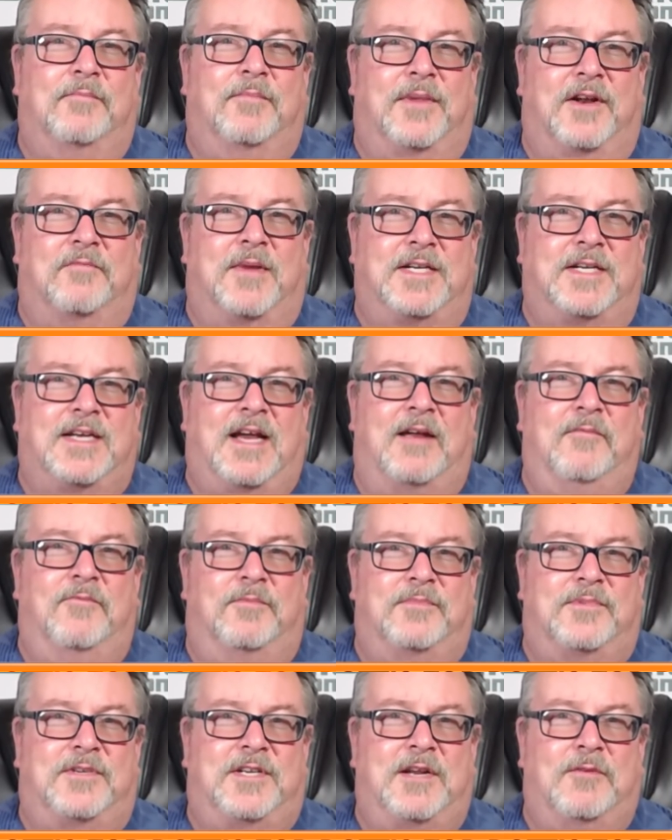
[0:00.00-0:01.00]
But if my time,
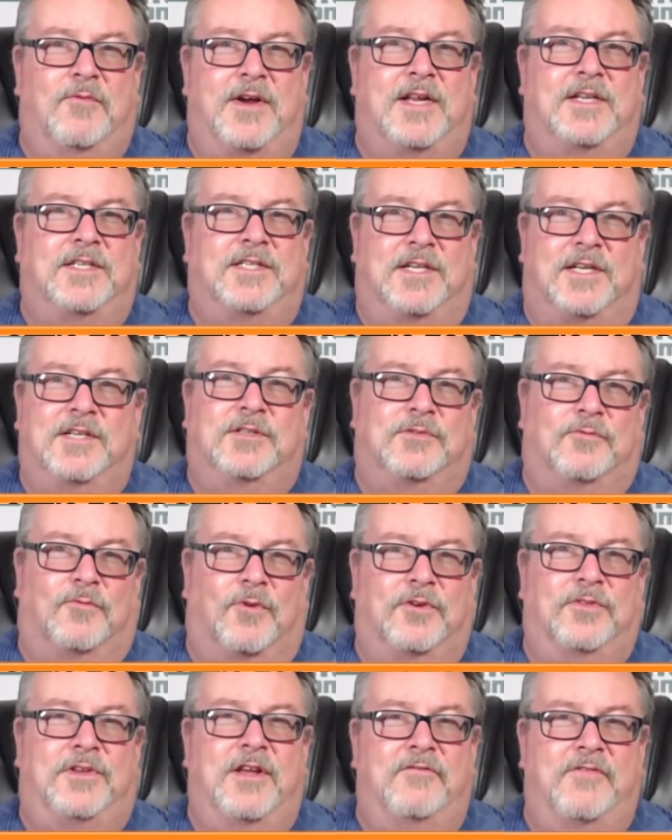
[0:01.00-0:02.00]
team wins, it is
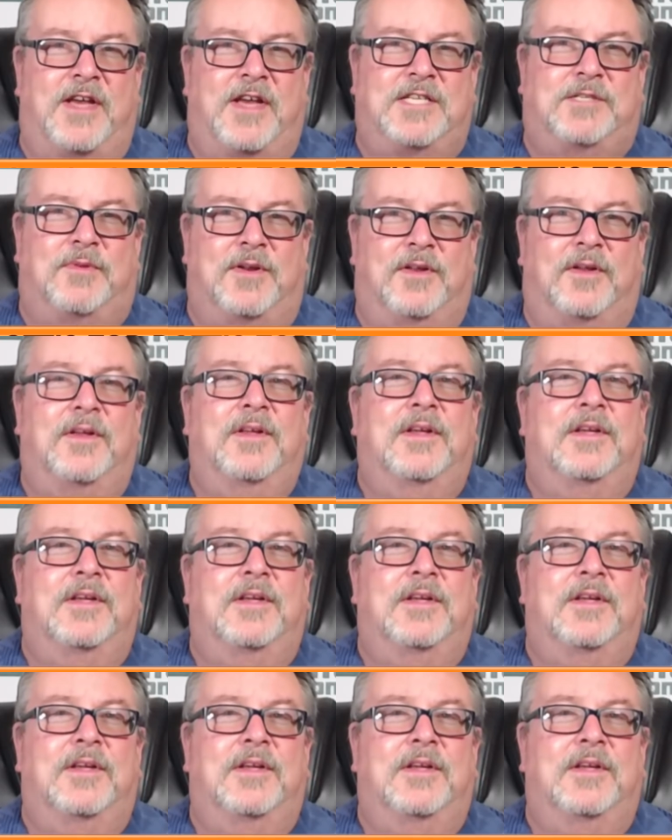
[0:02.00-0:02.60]
worth the investment.